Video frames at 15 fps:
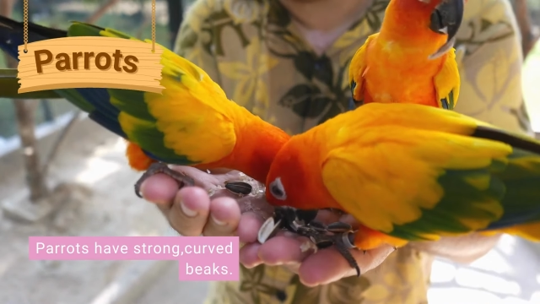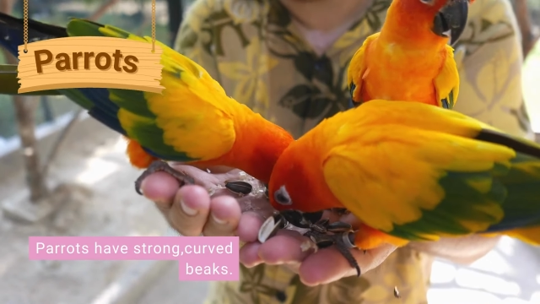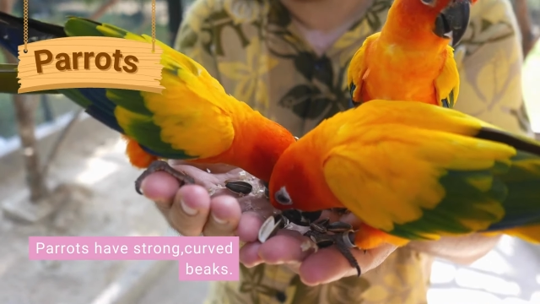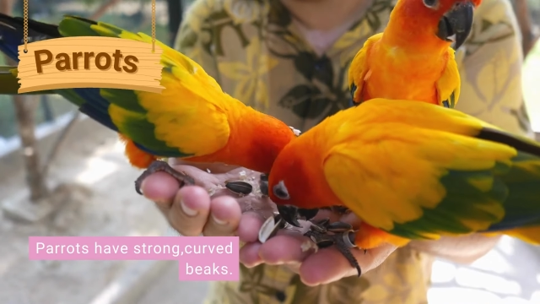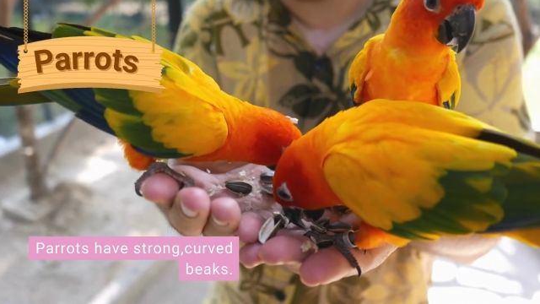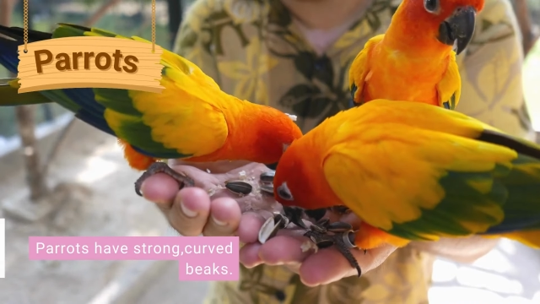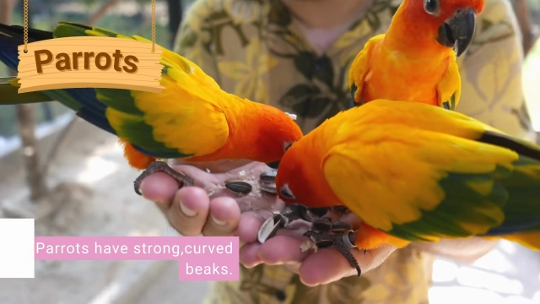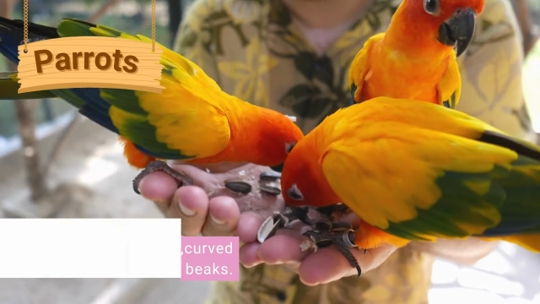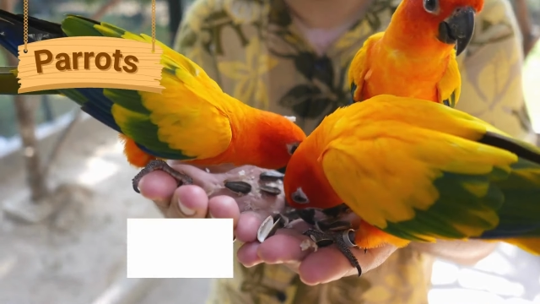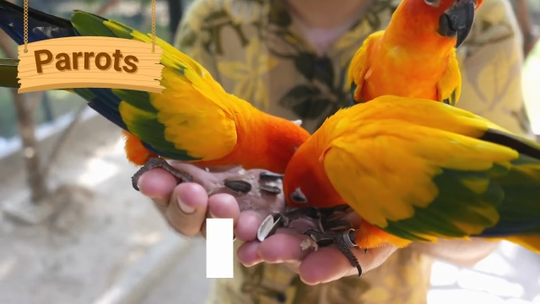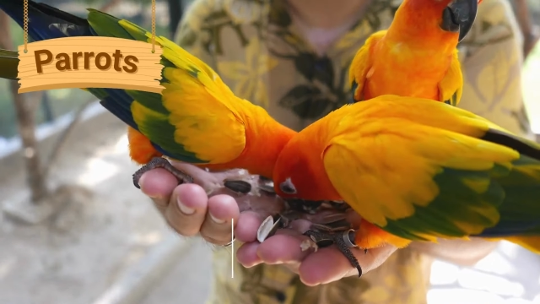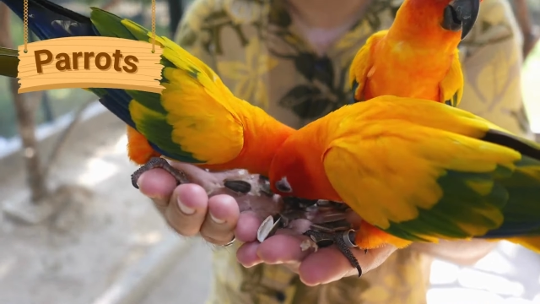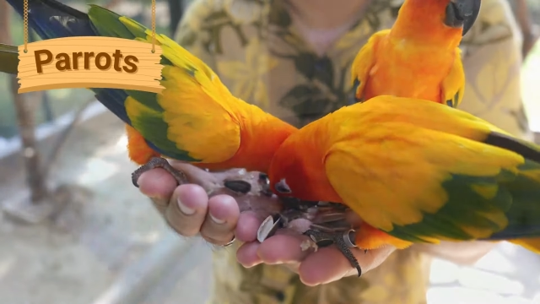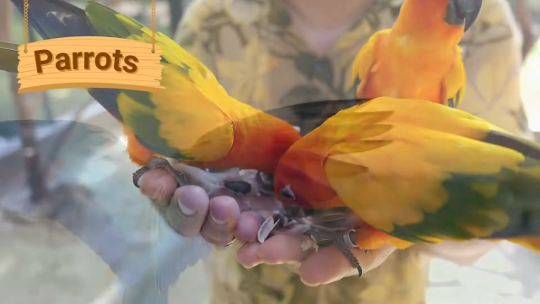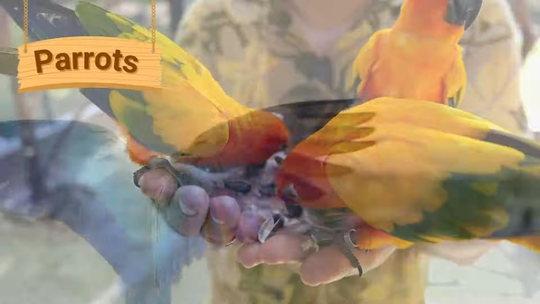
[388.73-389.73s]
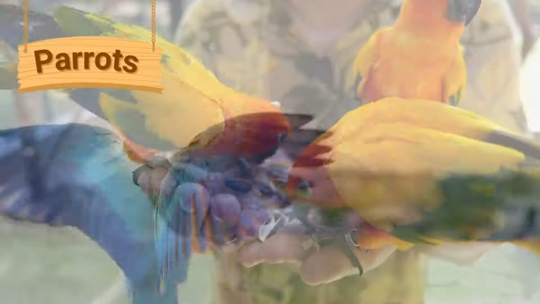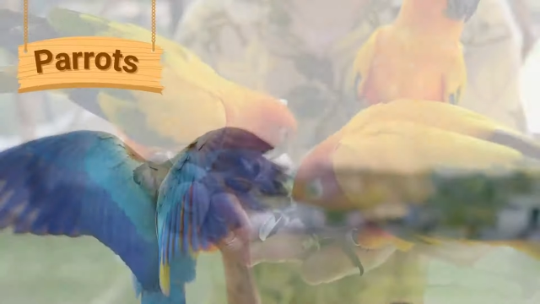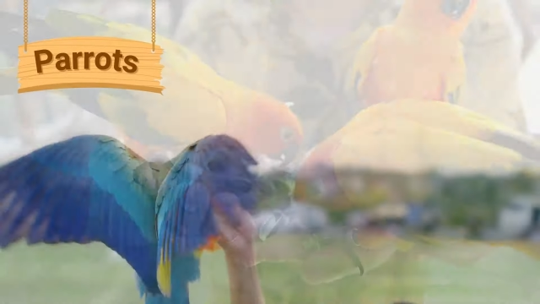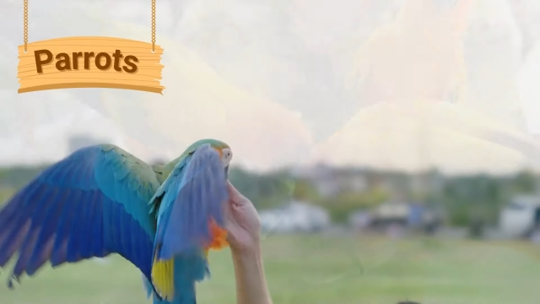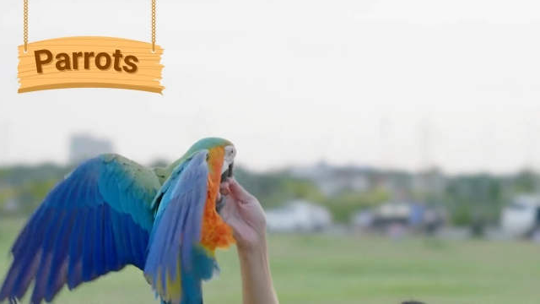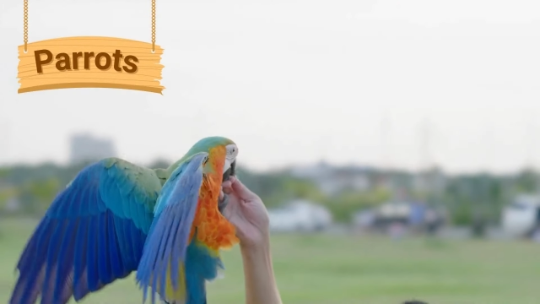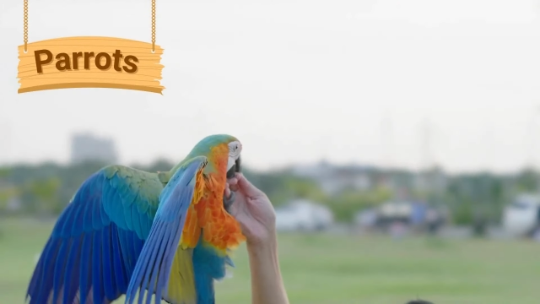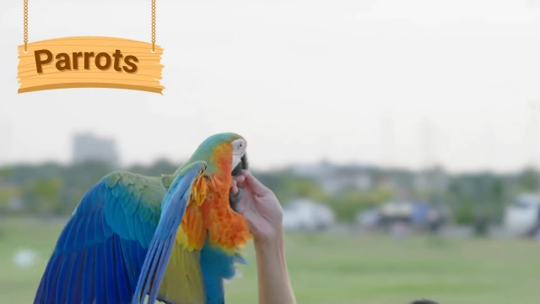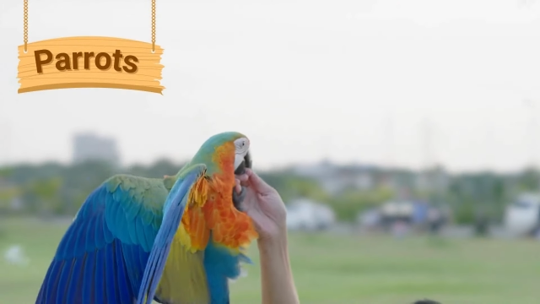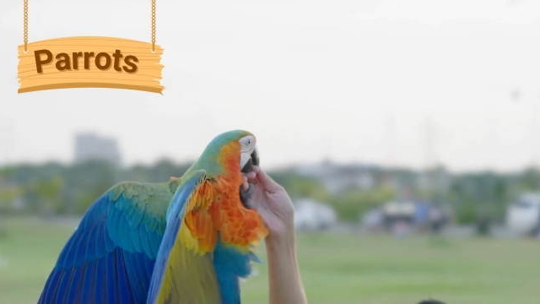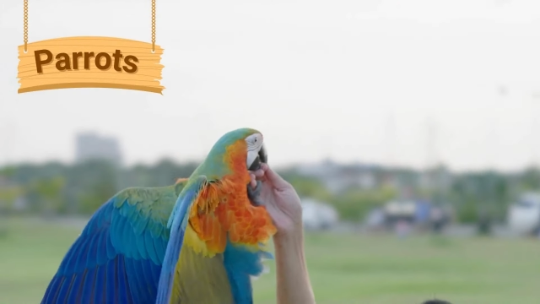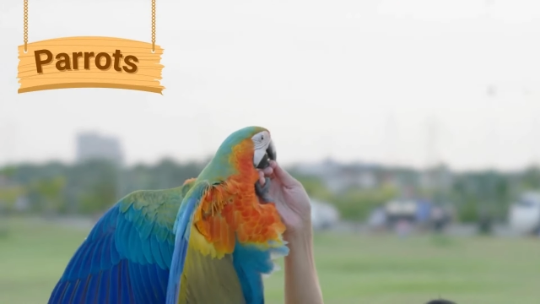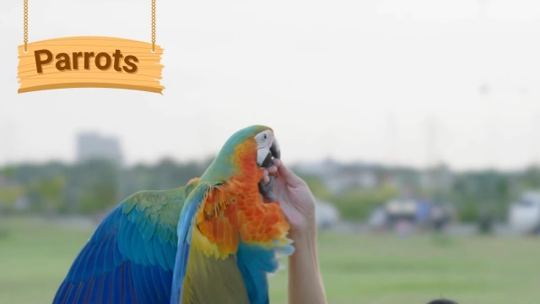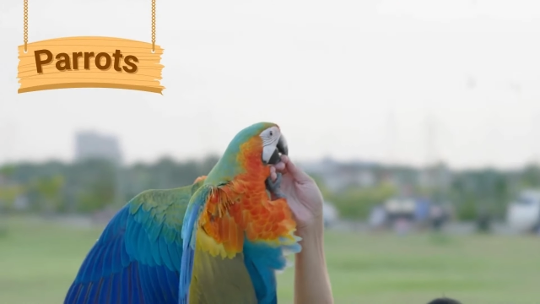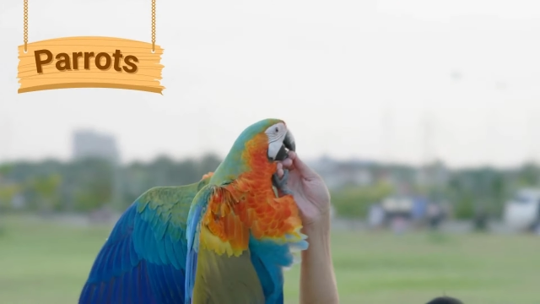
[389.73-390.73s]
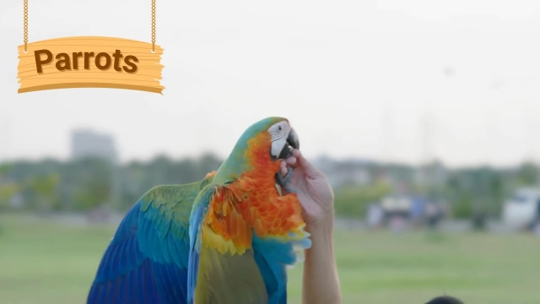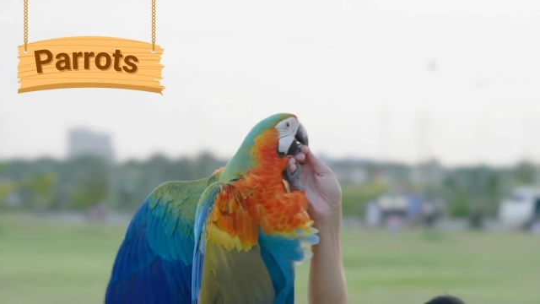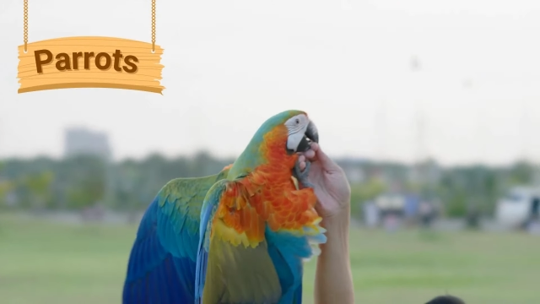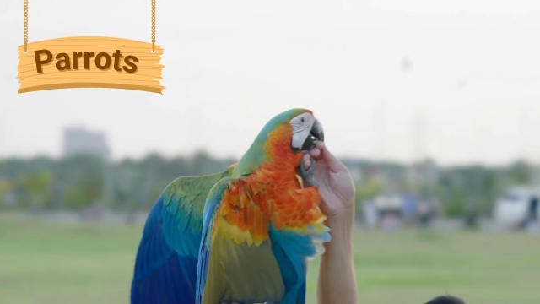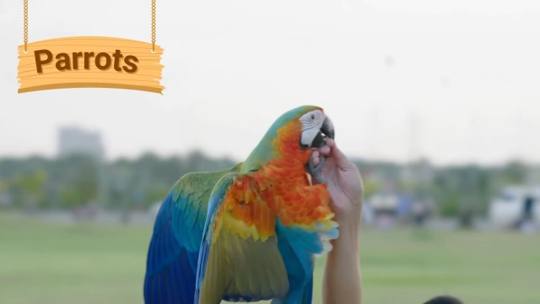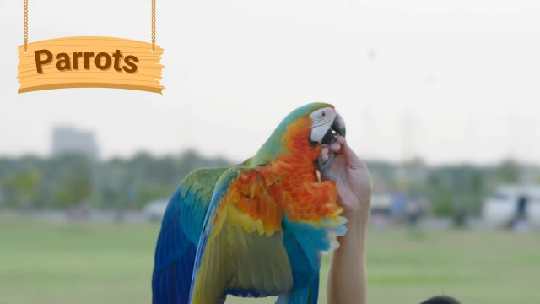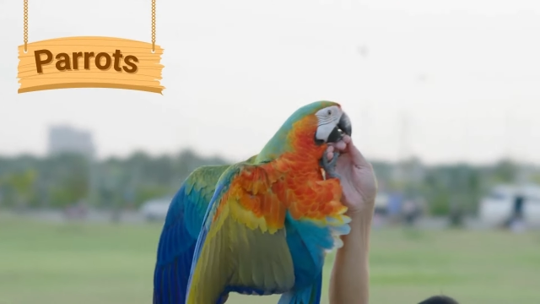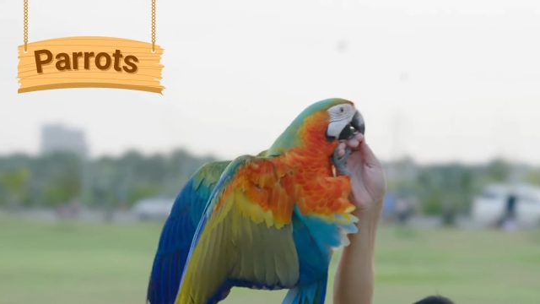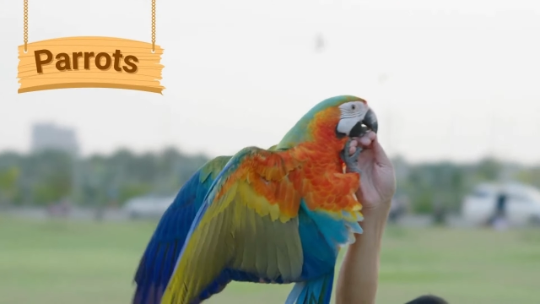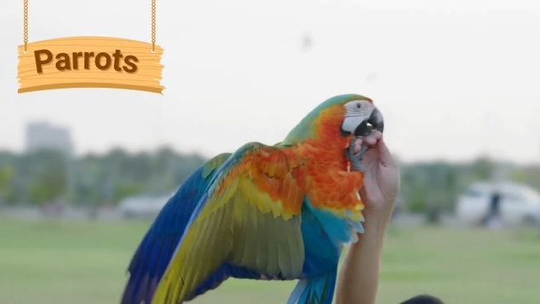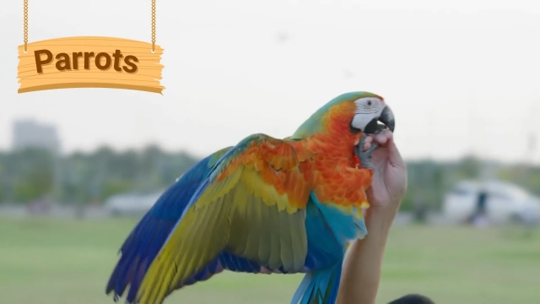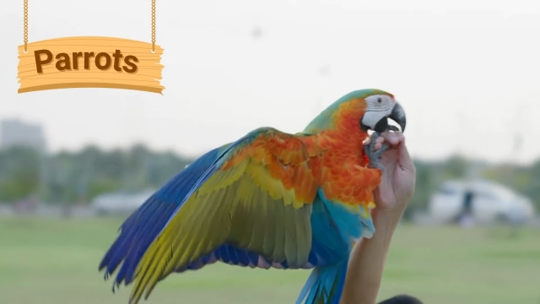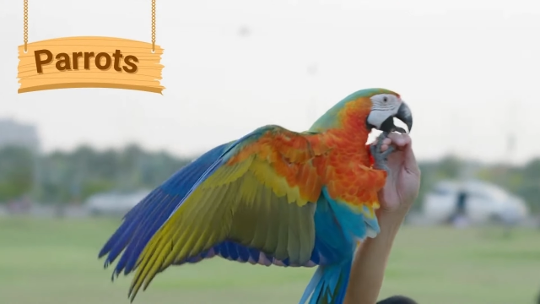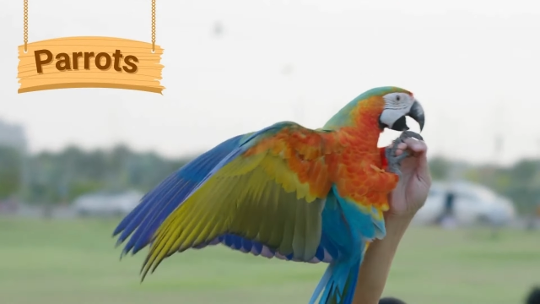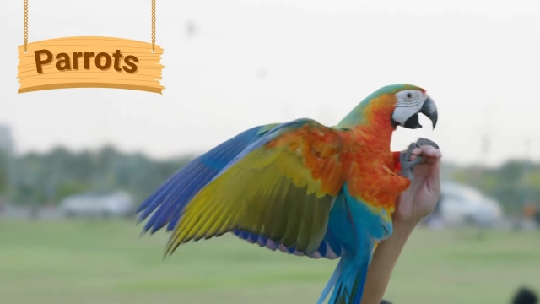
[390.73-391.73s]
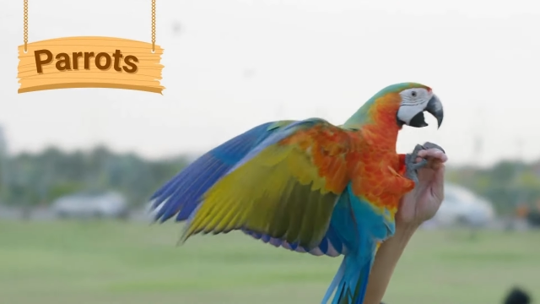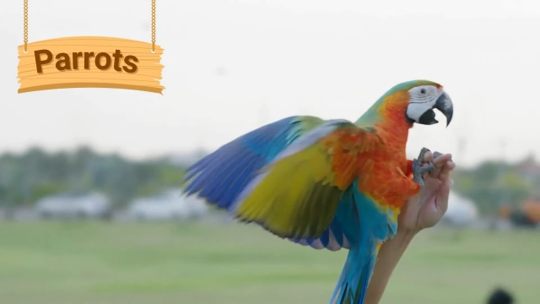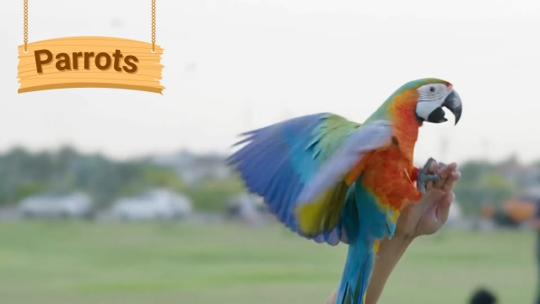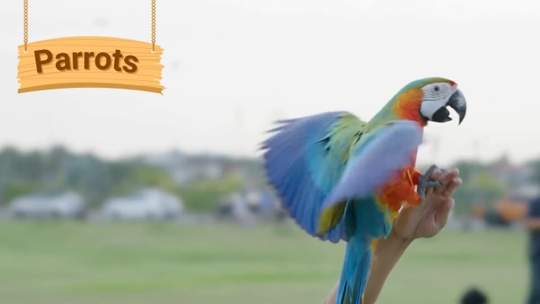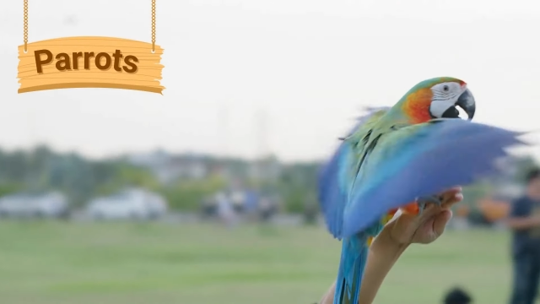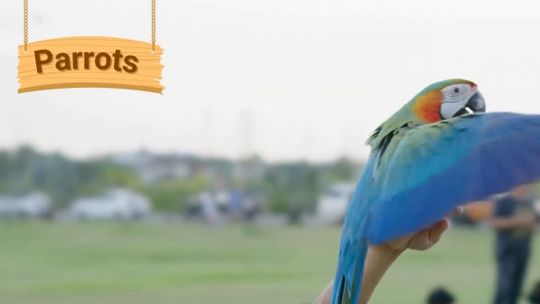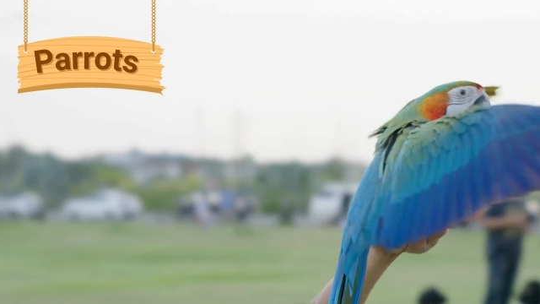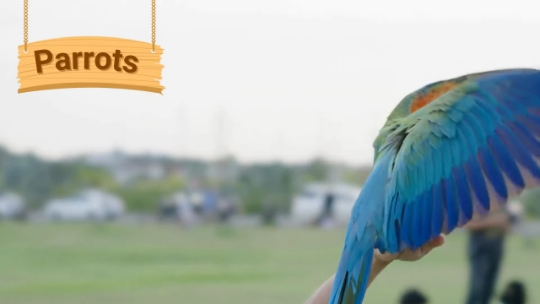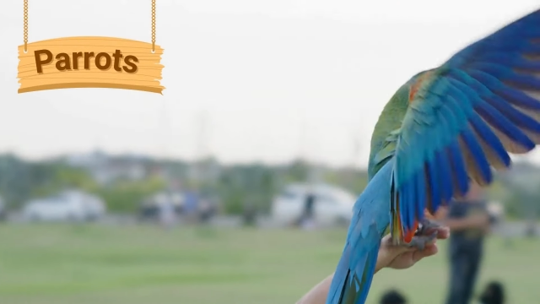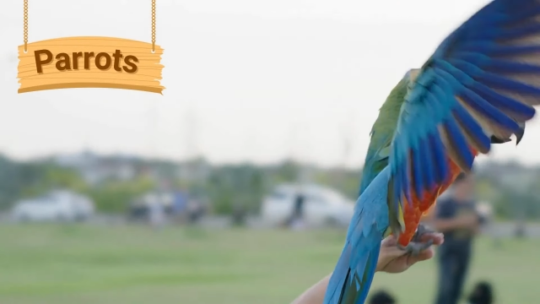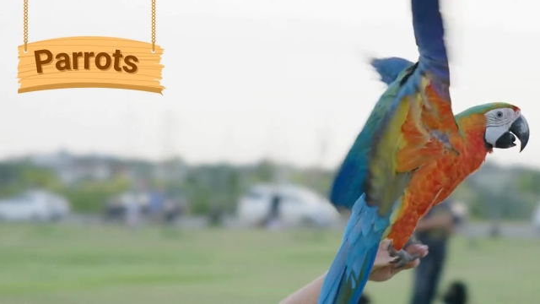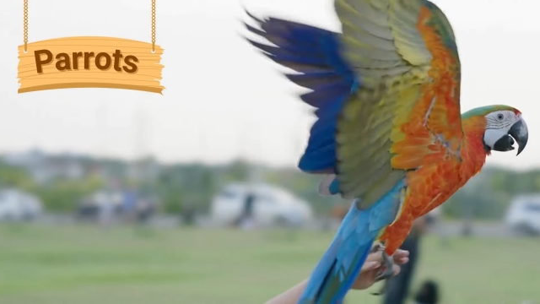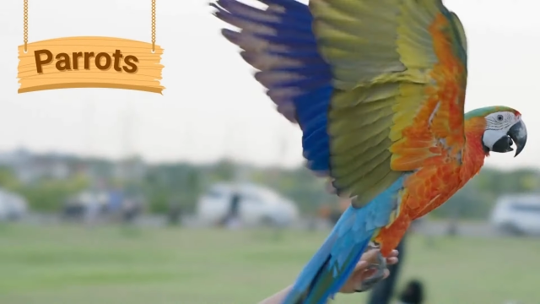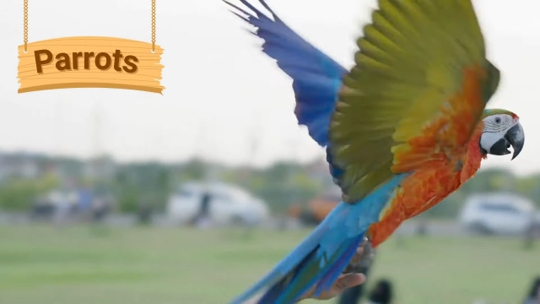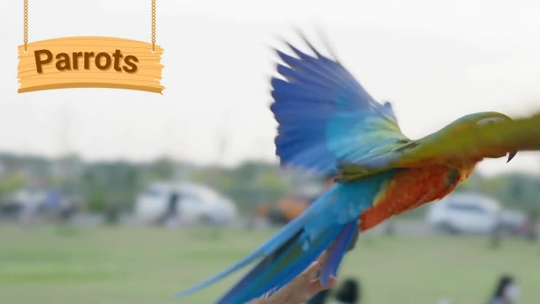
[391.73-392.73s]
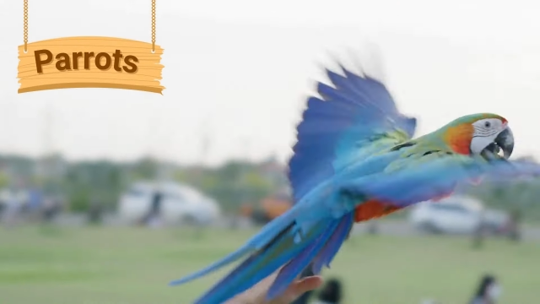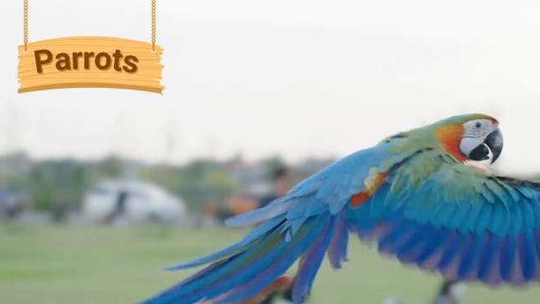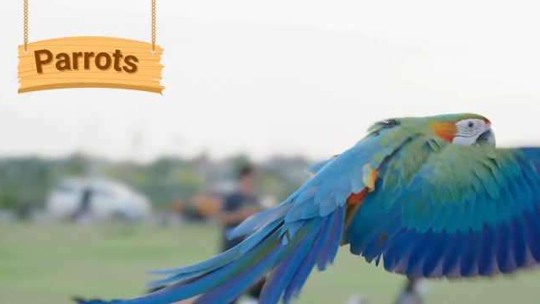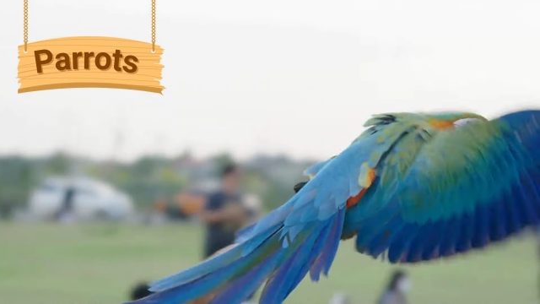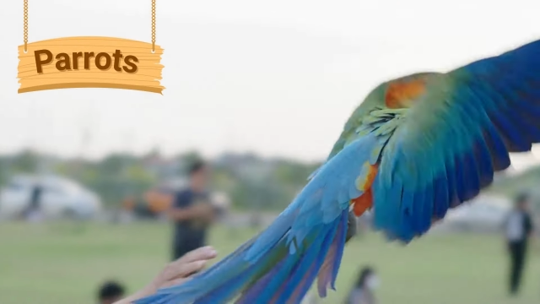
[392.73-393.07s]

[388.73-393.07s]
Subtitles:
Nobody's mouth can be seen.